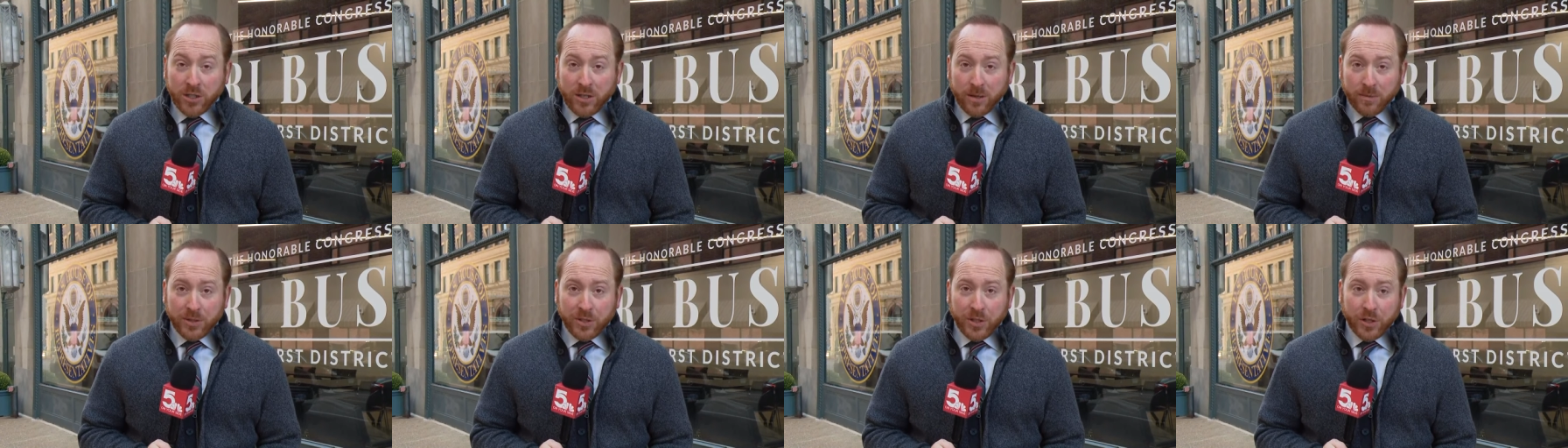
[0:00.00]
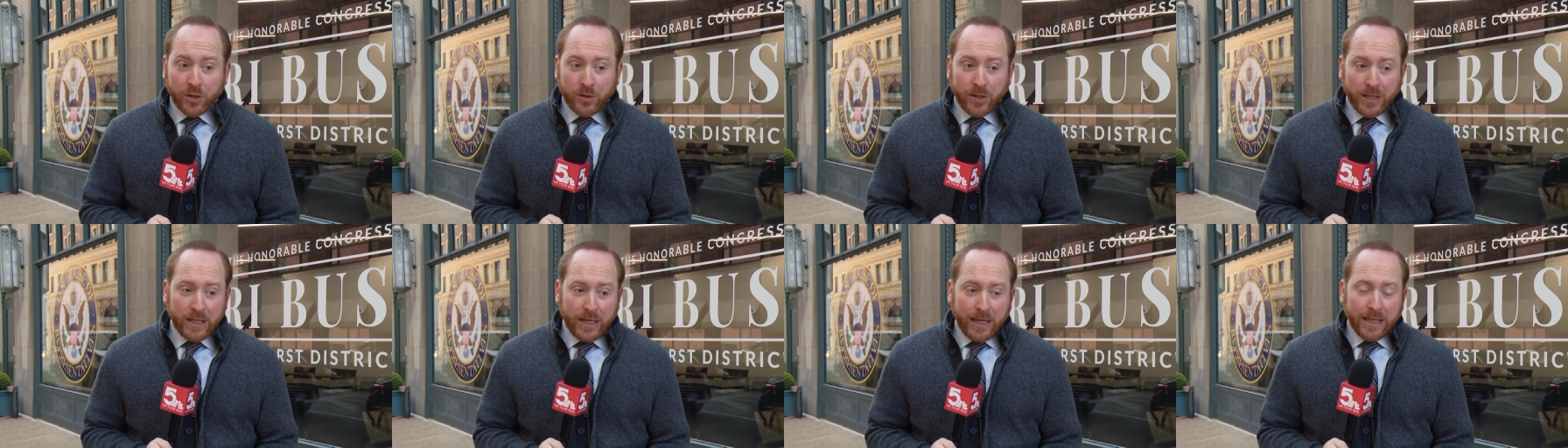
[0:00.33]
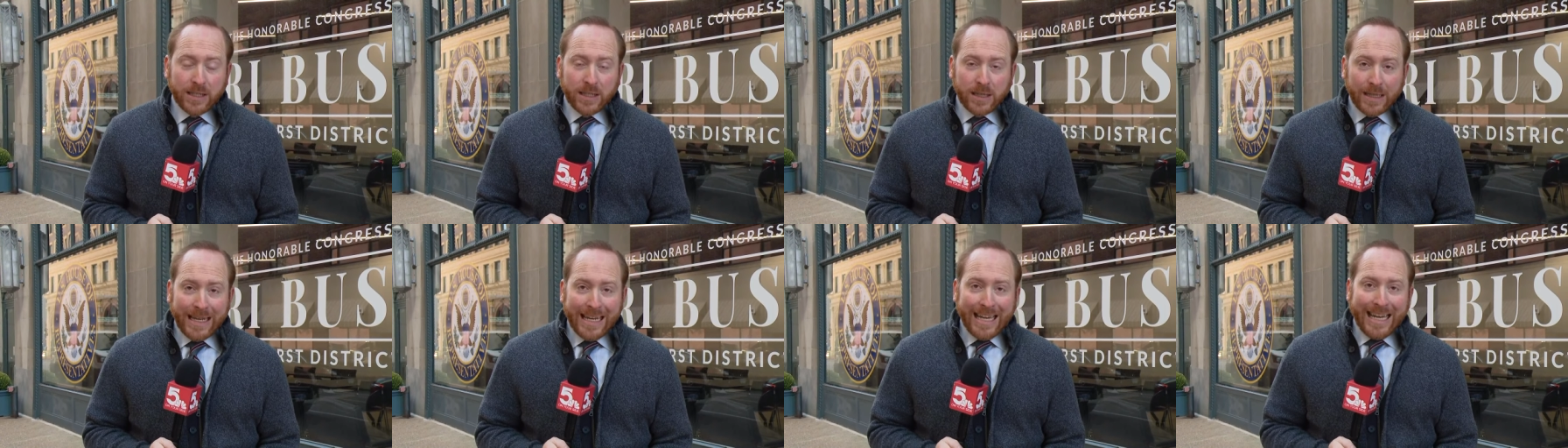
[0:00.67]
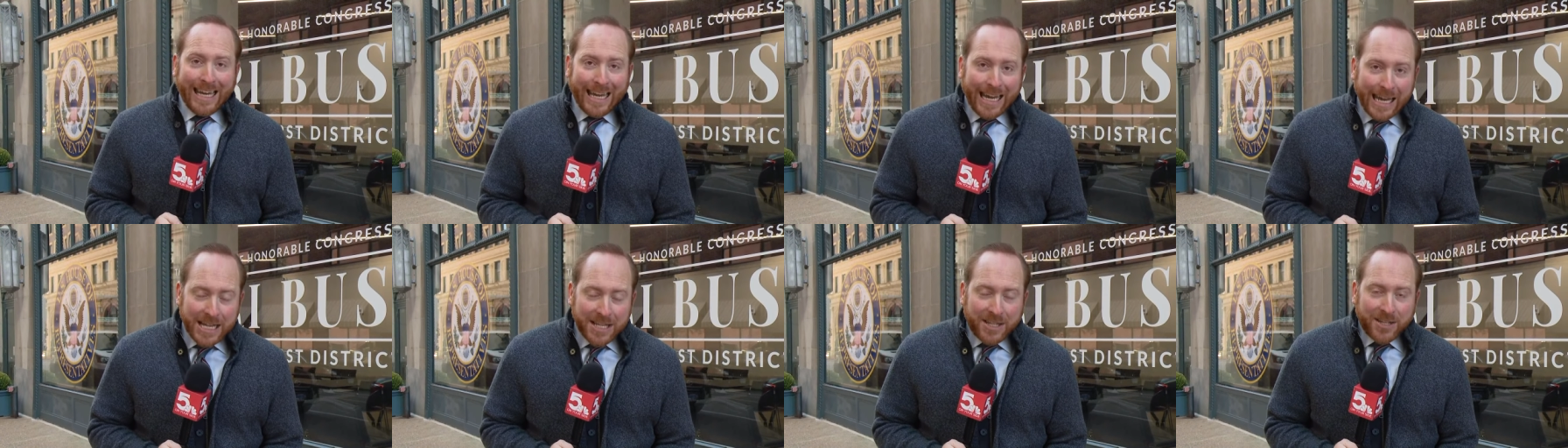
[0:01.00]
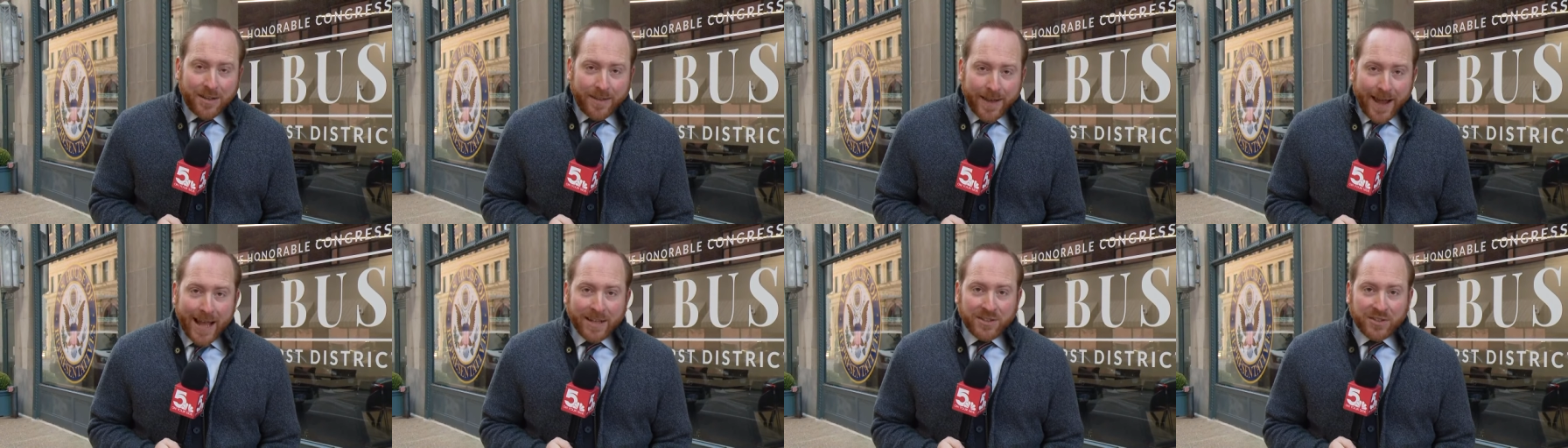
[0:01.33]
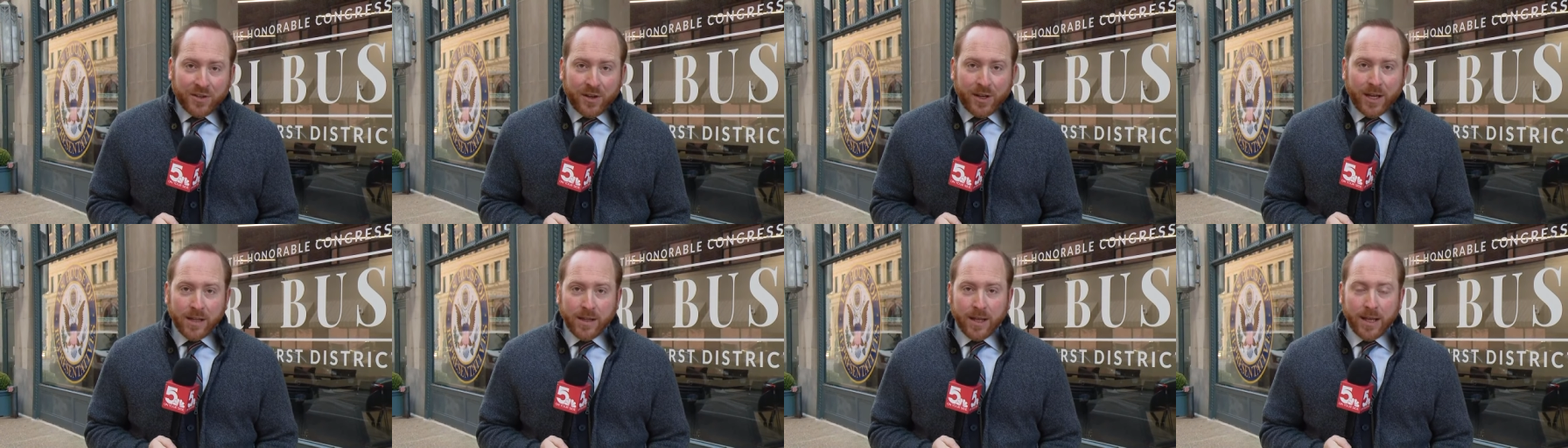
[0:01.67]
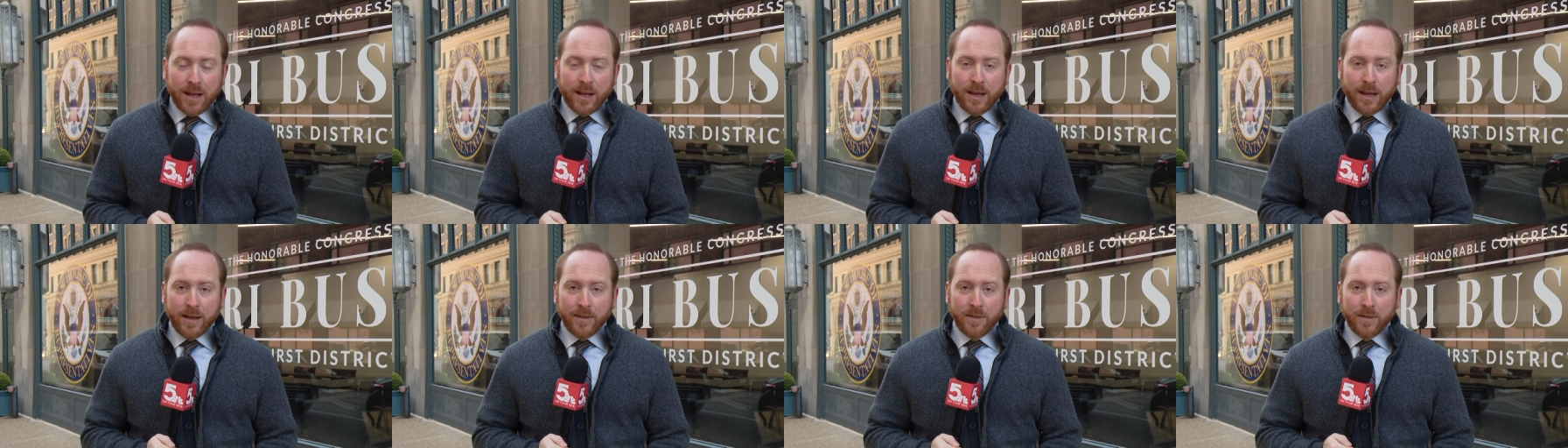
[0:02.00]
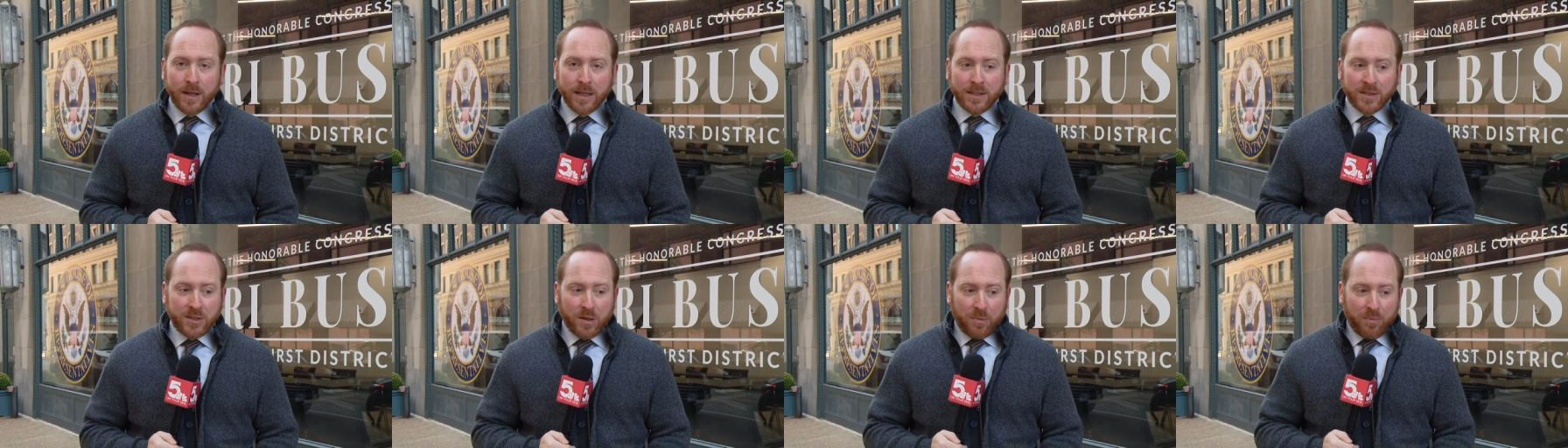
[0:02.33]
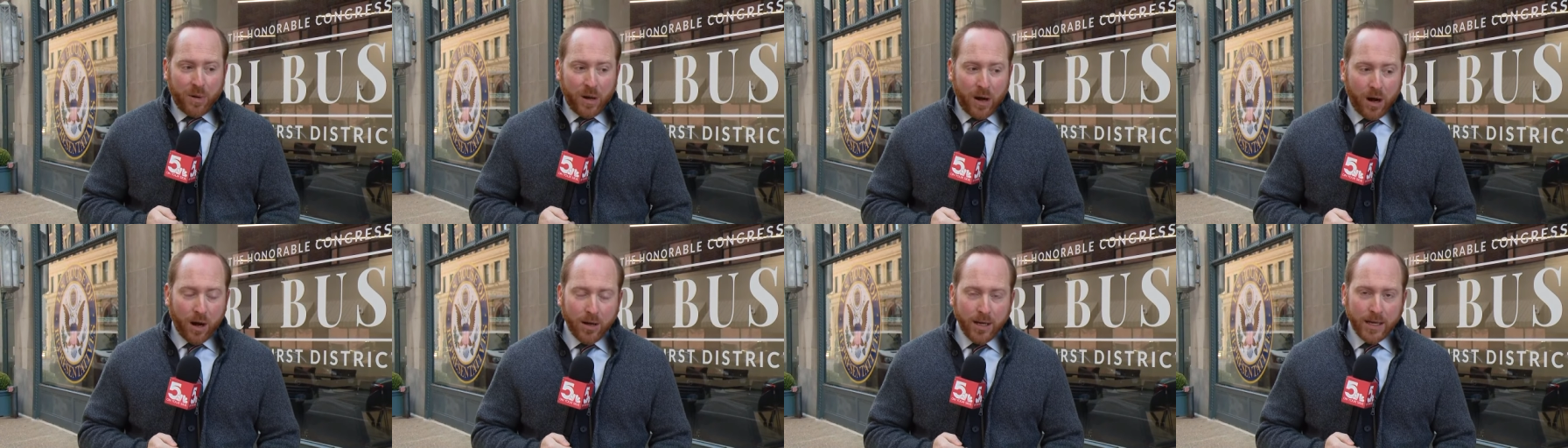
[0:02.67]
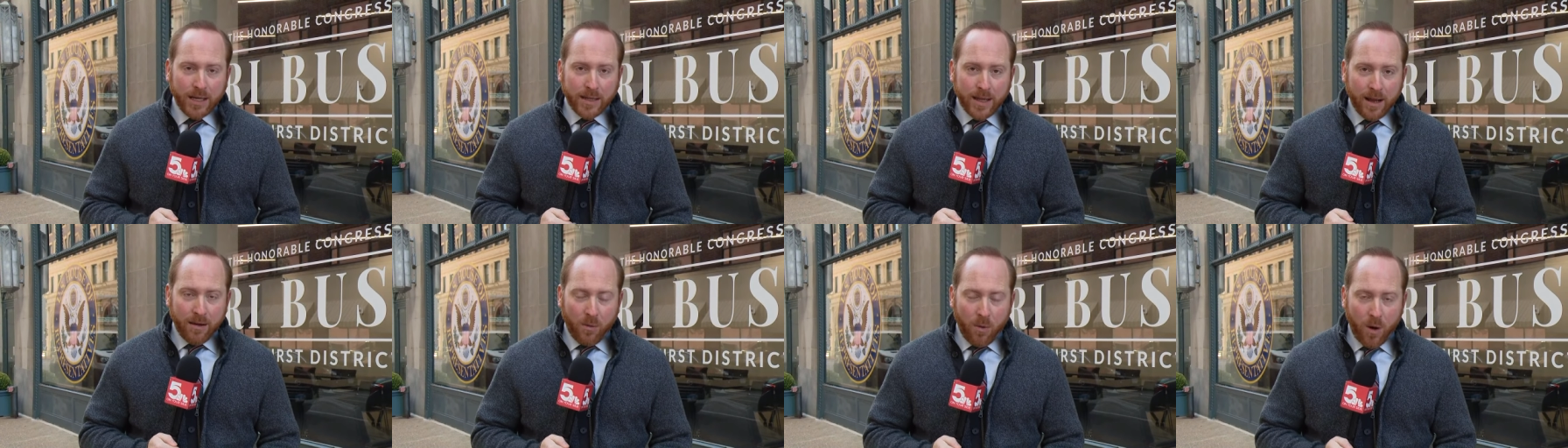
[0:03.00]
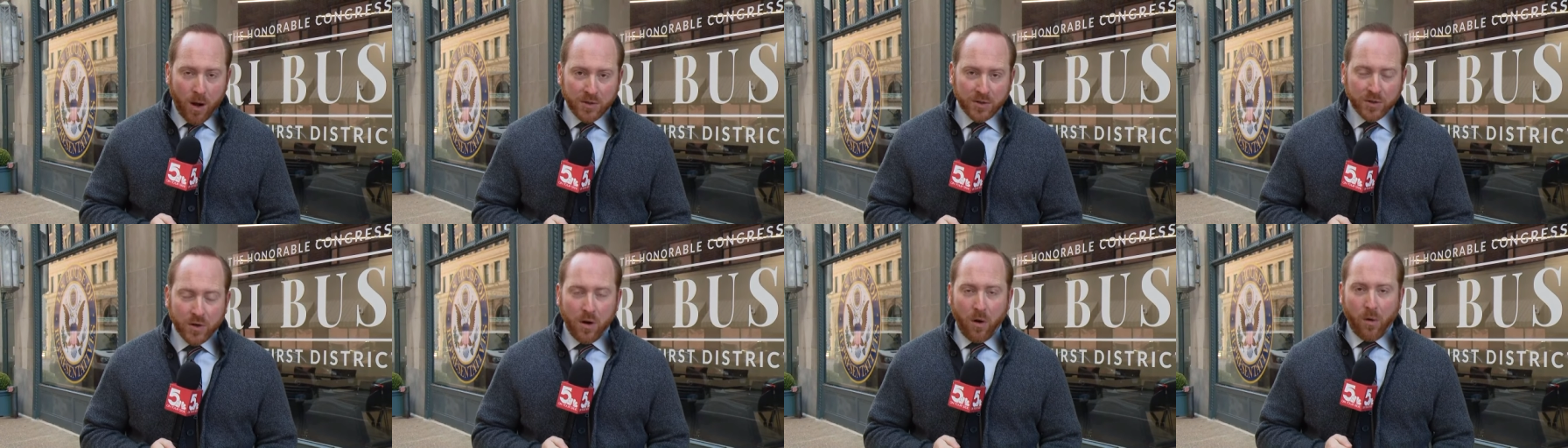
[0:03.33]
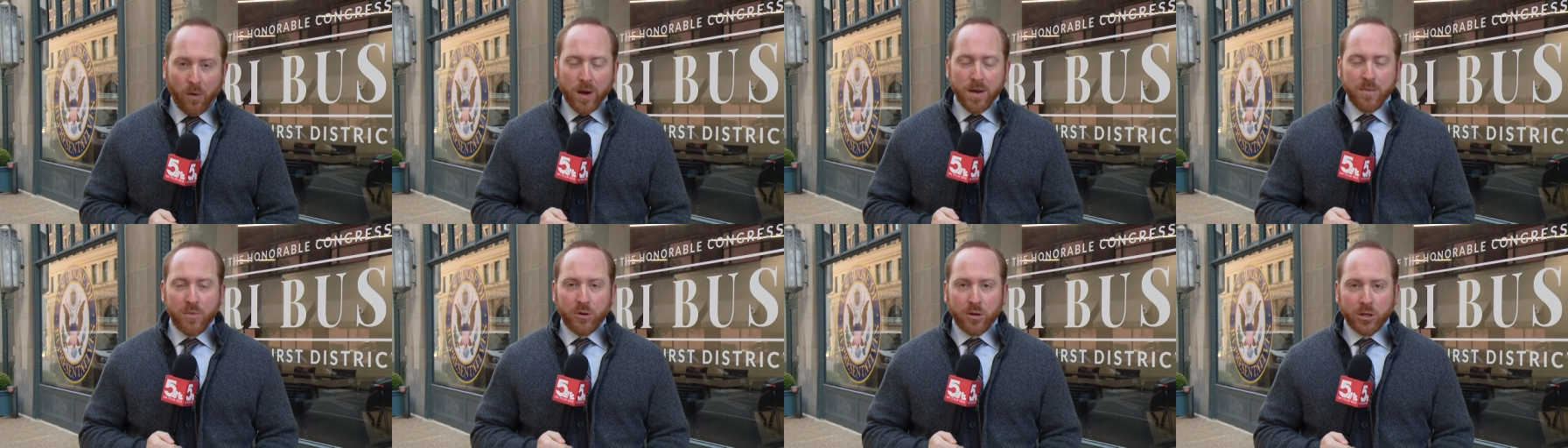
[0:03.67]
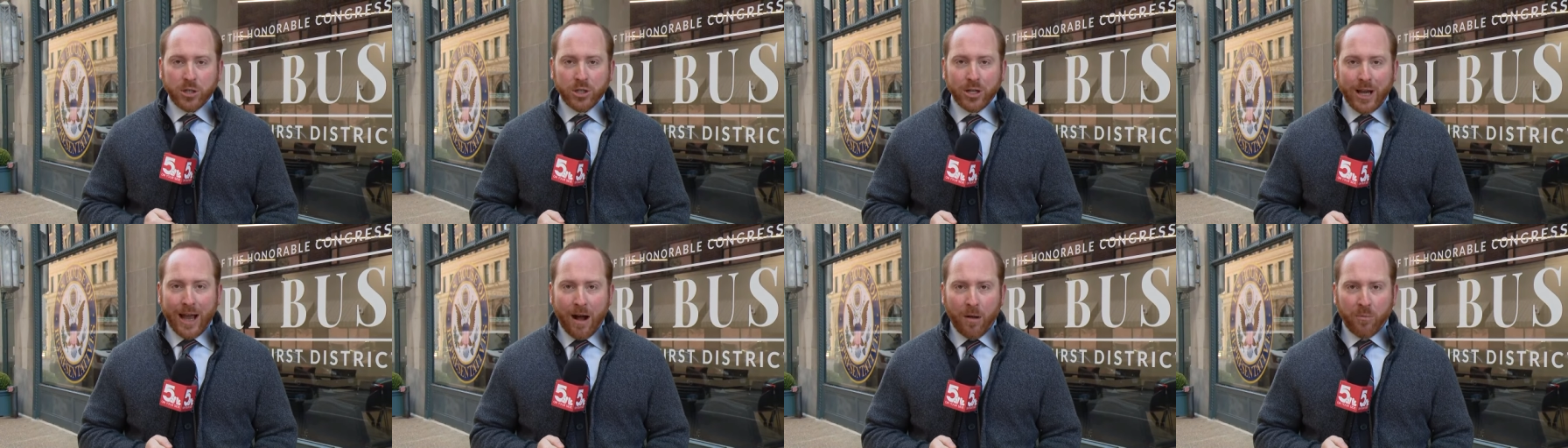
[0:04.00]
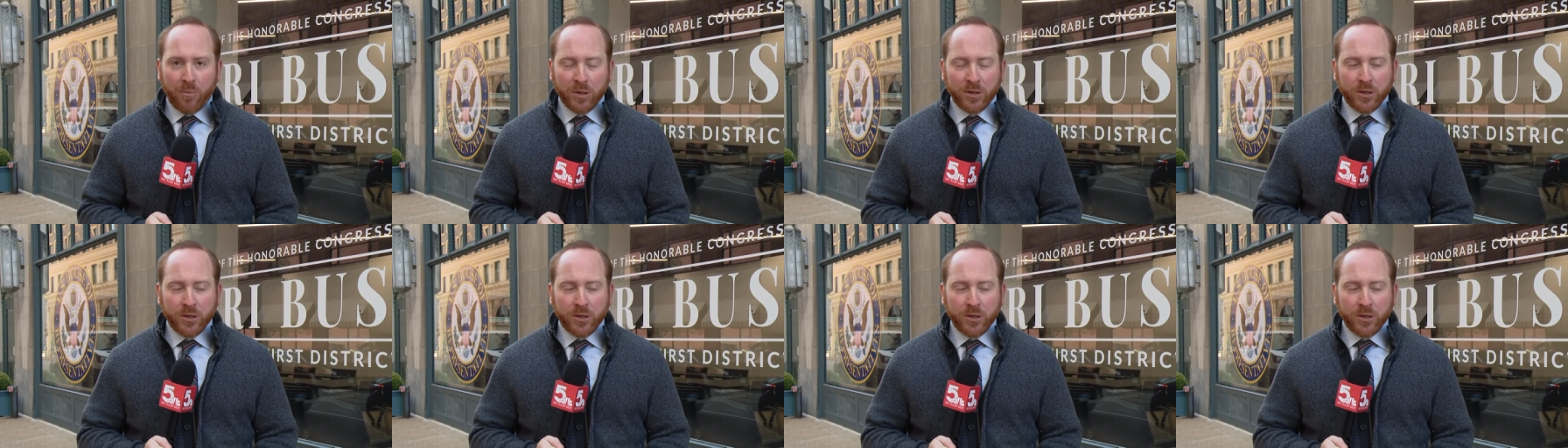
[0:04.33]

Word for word: him to. He's leaning into that, saying that uh, it's the party that wants Cori Bush out.